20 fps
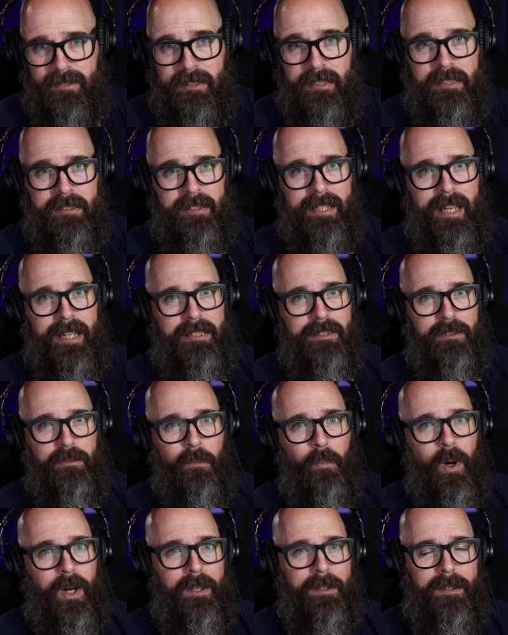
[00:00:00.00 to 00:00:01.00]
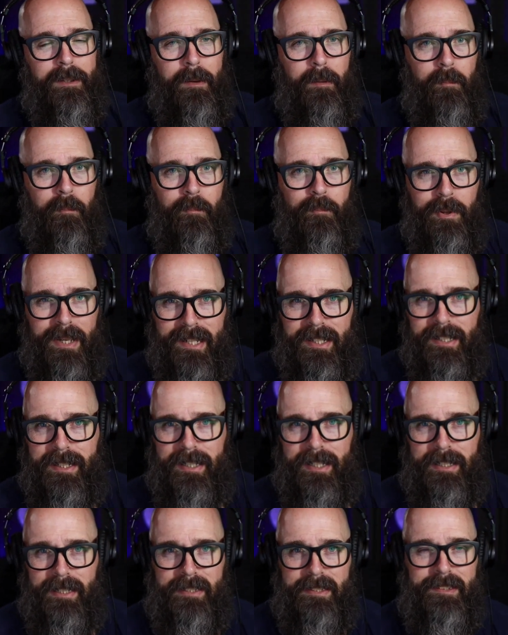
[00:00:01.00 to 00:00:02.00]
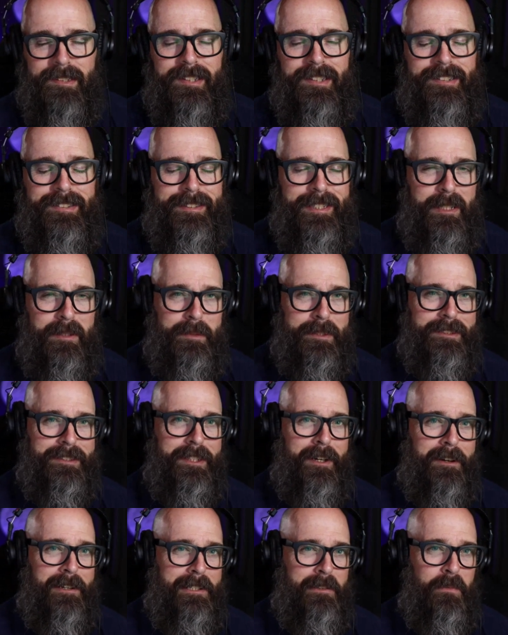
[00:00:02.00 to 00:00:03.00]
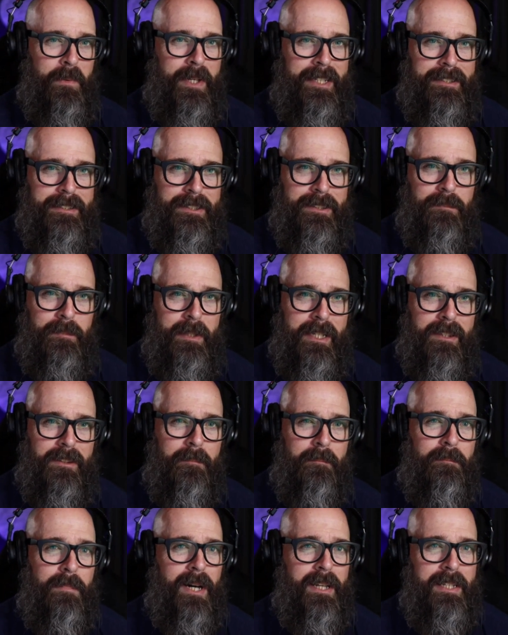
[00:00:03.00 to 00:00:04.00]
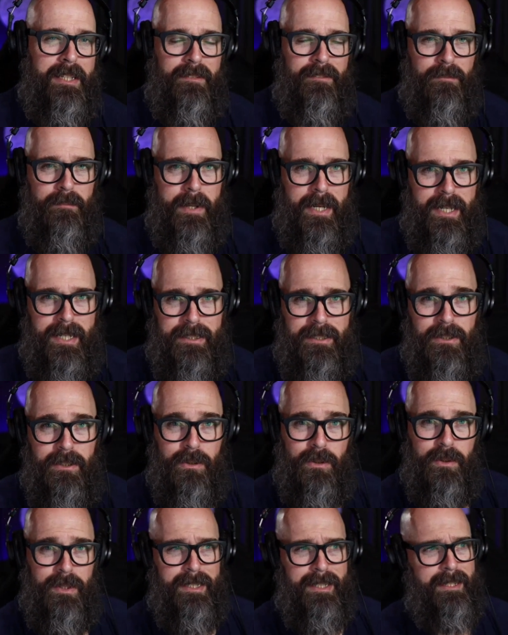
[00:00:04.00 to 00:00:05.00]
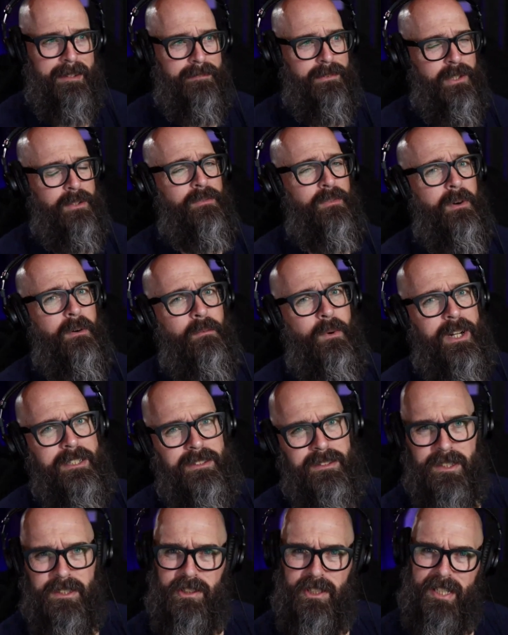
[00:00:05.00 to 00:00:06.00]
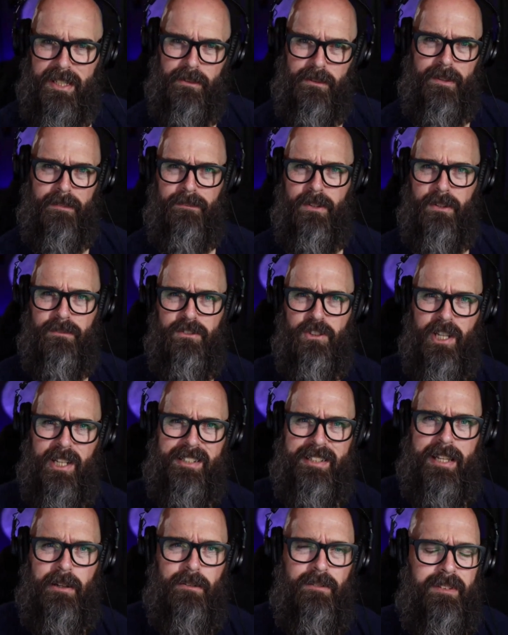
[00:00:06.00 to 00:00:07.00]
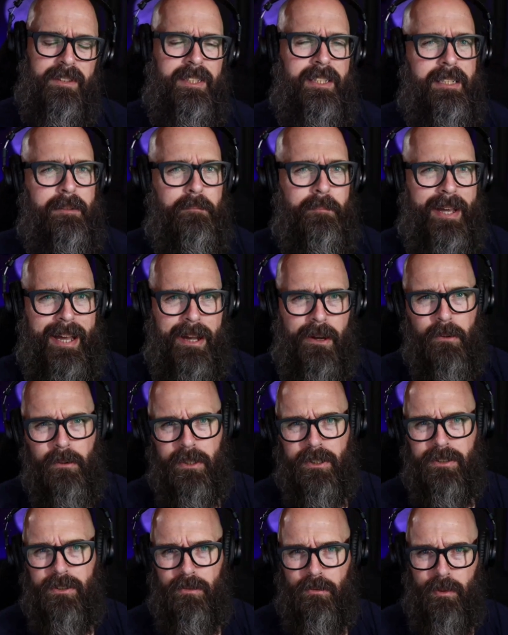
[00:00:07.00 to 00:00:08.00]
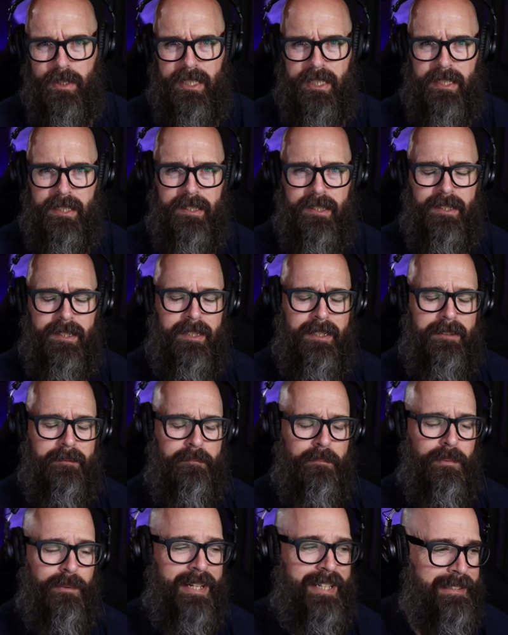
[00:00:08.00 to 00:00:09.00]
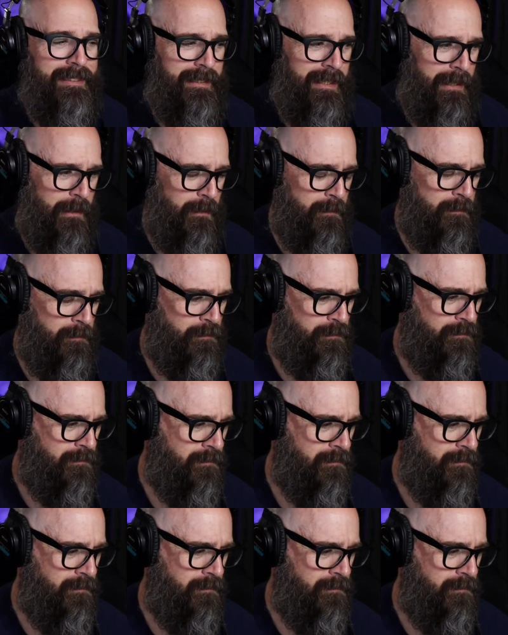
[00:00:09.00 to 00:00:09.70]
In this case, one big gun, his name is Donnie Wayne Smith, buddy of mine, who, uh, if you've uh, watched the channel, if you've checked out the Power Swing uh, breakdown,